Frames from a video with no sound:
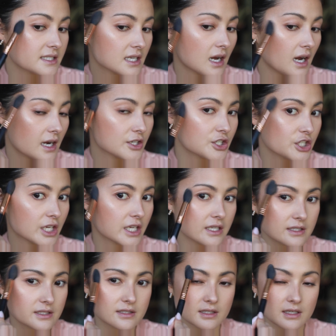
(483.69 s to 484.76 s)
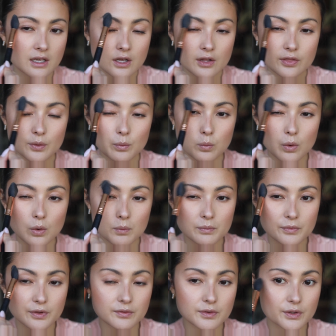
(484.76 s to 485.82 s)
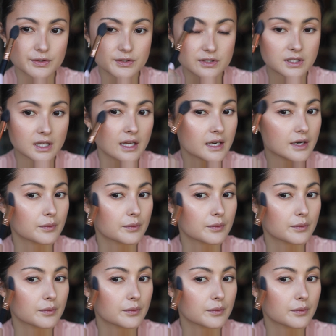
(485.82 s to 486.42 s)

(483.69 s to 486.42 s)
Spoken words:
touches the warmth of your skin,